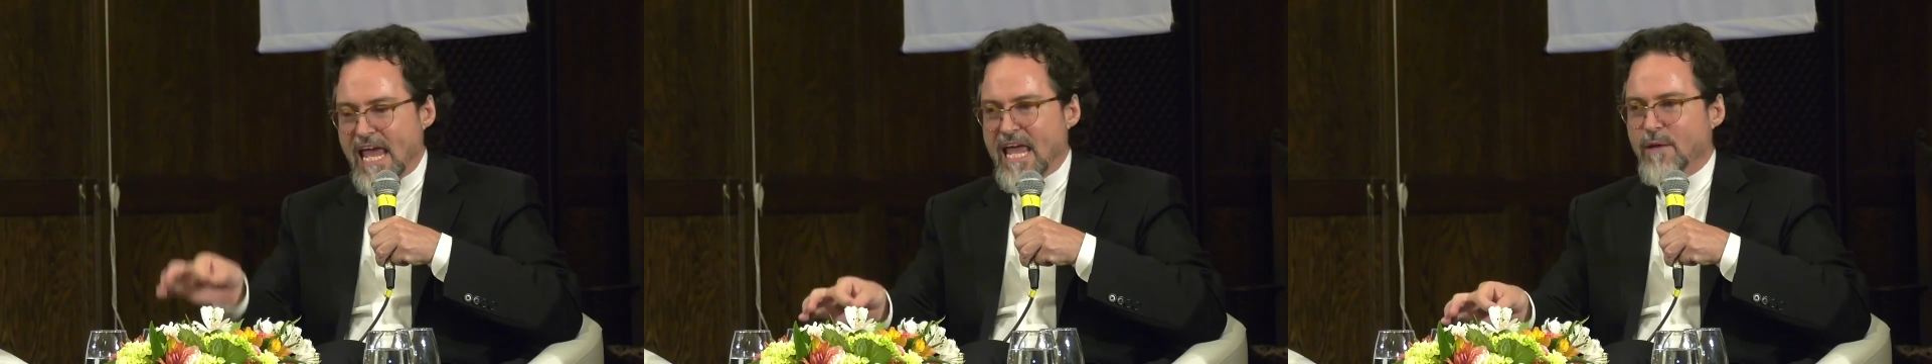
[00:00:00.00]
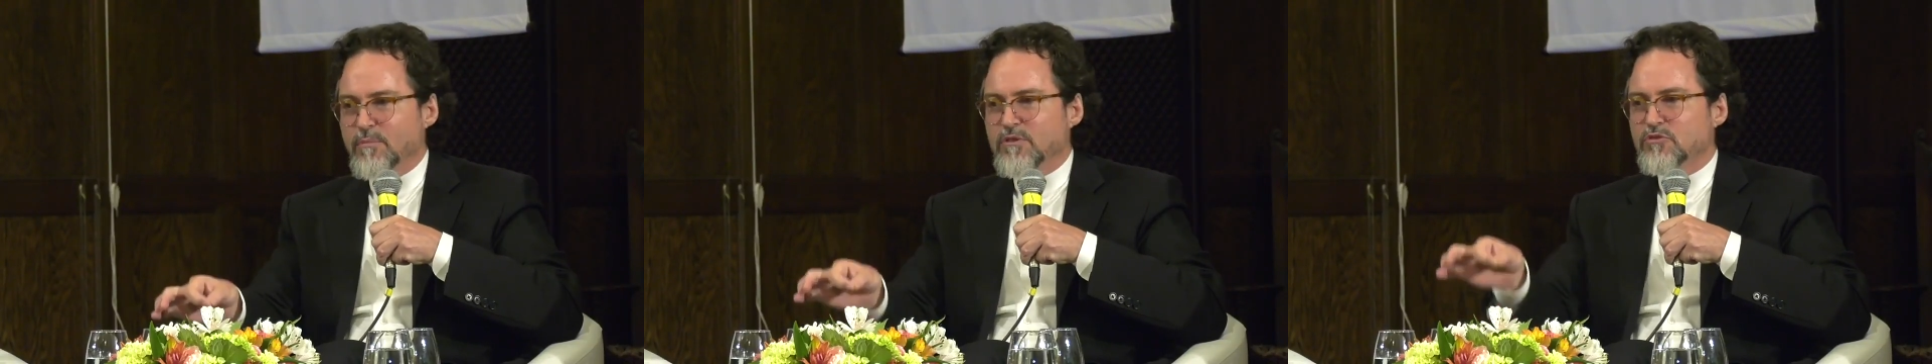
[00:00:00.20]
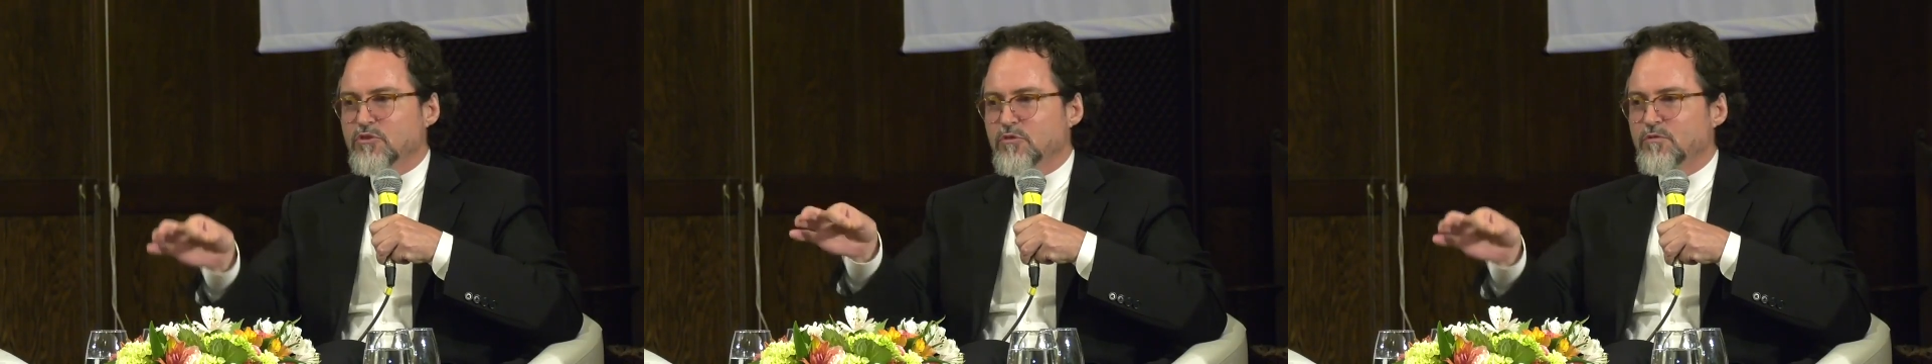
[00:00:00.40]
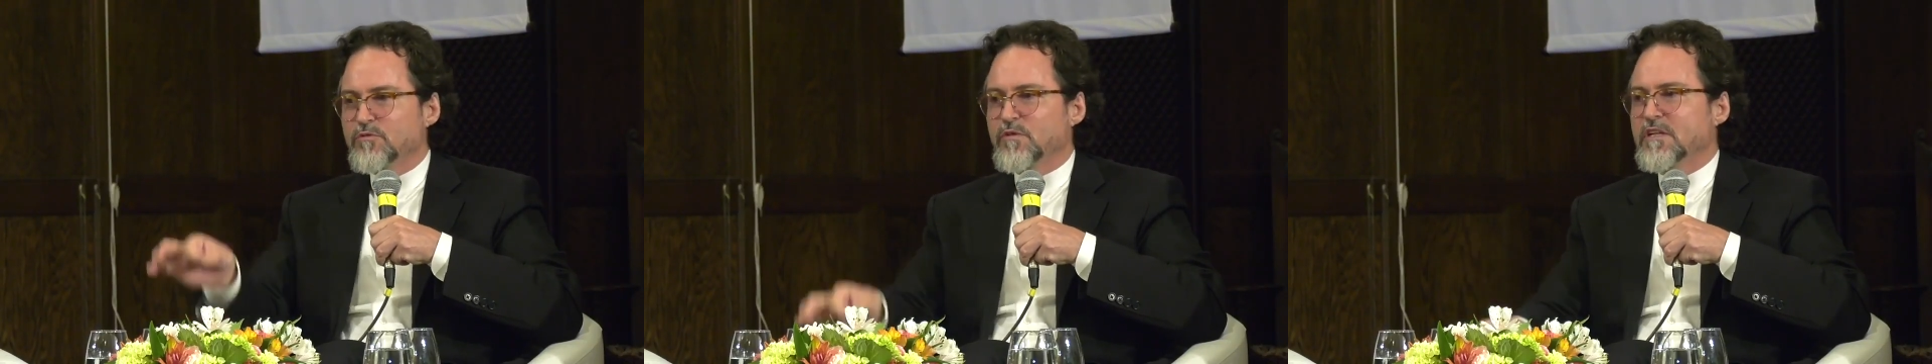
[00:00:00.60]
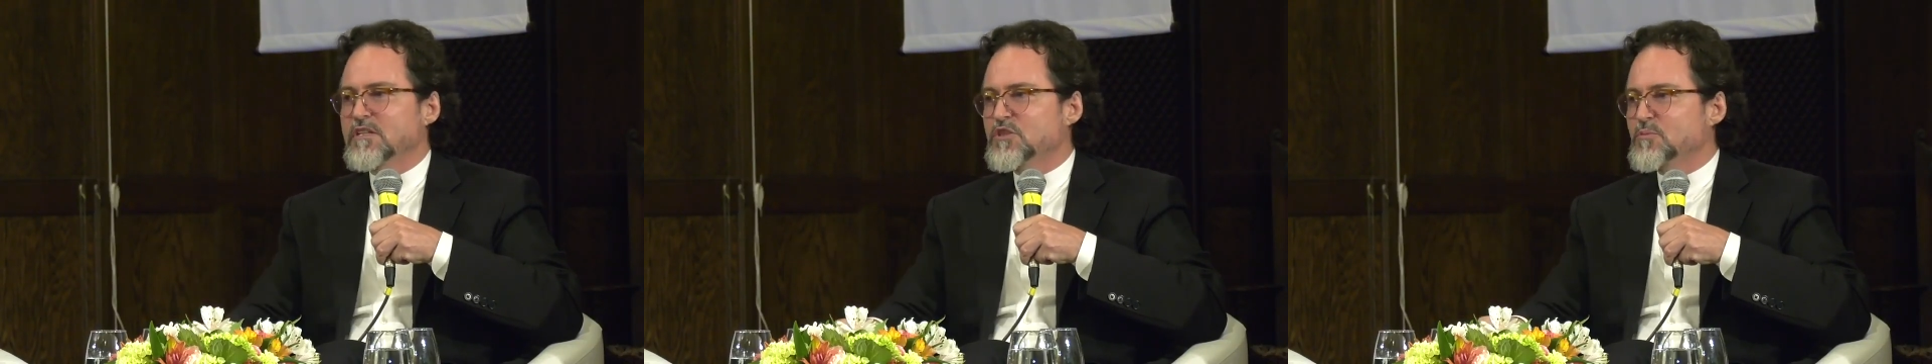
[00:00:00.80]
able to
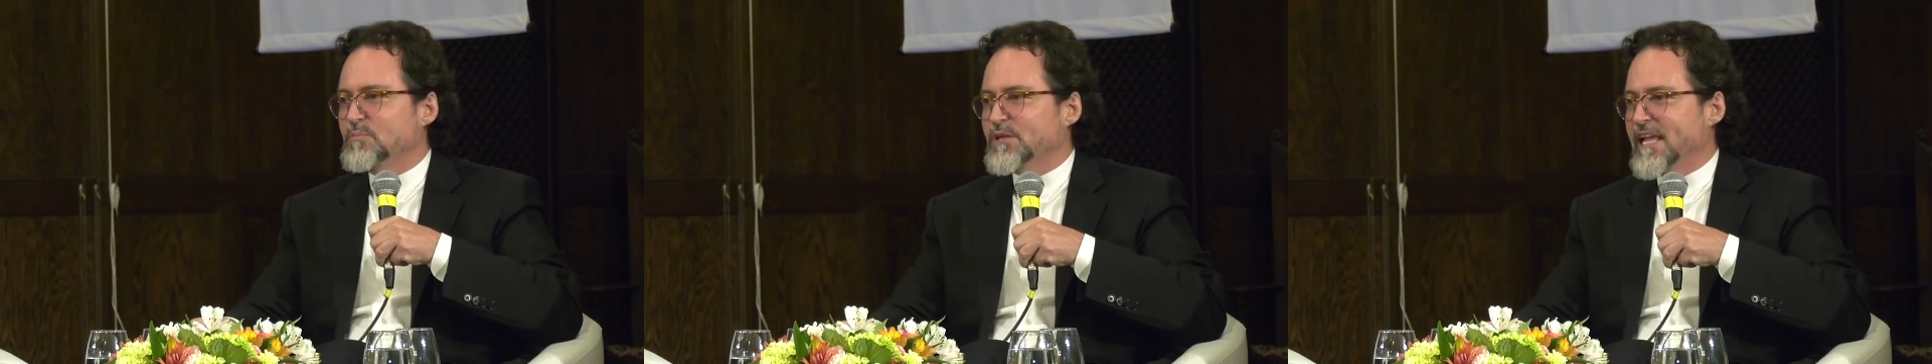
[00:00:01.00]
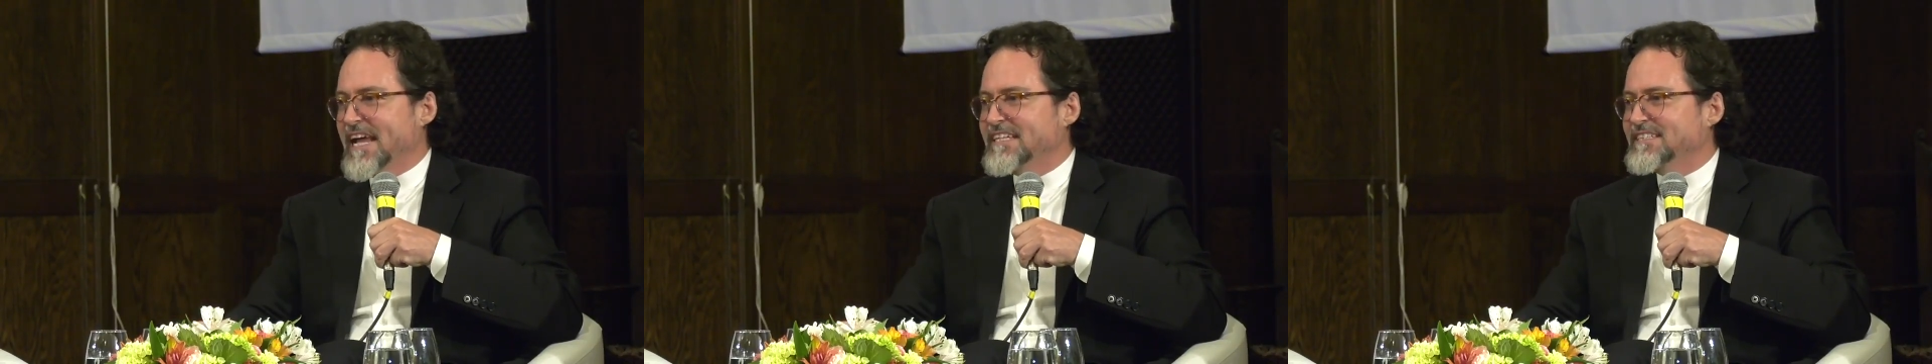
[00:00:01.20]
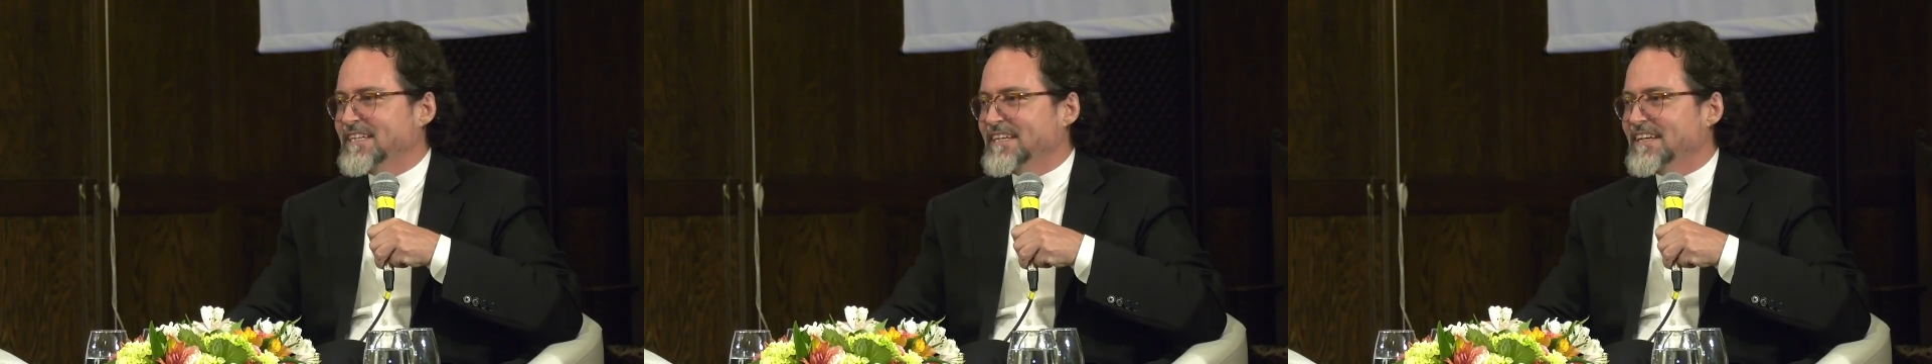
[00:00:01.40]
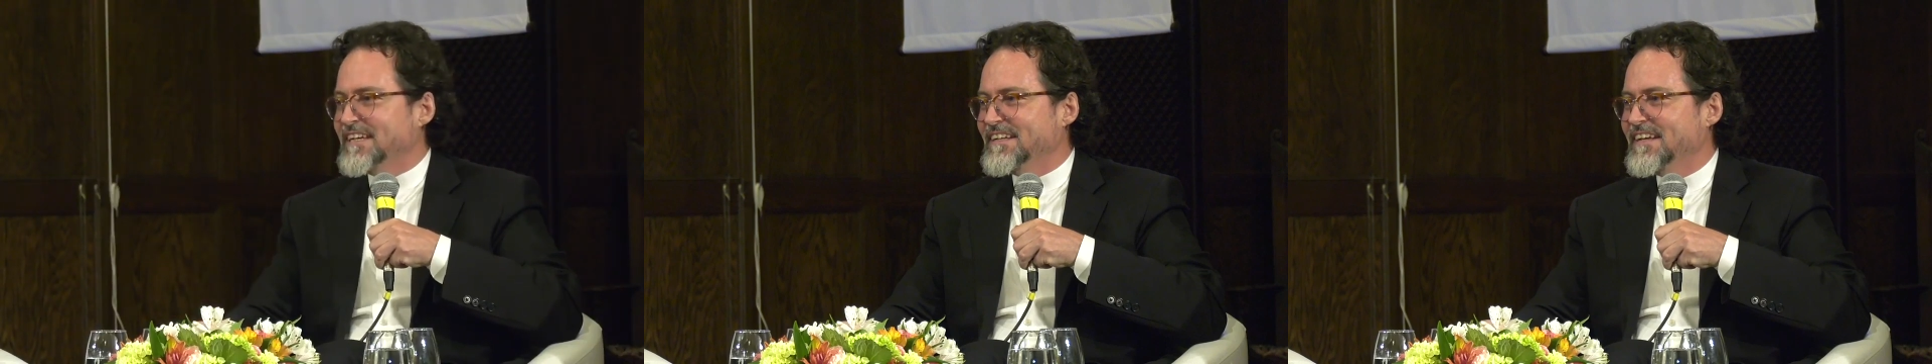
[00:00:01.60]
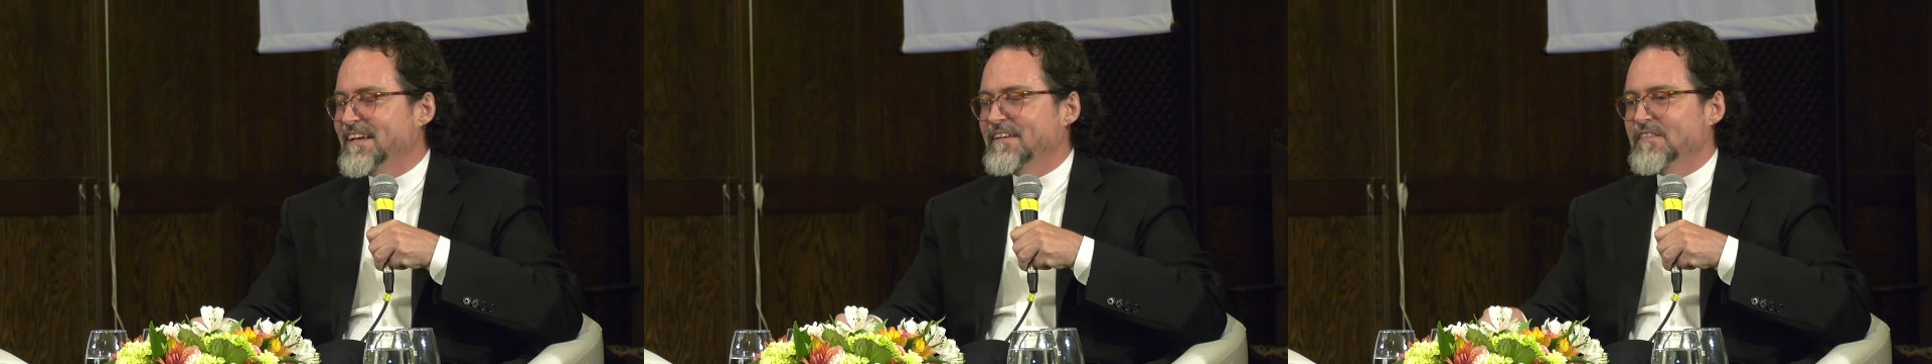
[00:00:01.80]
finish planting it,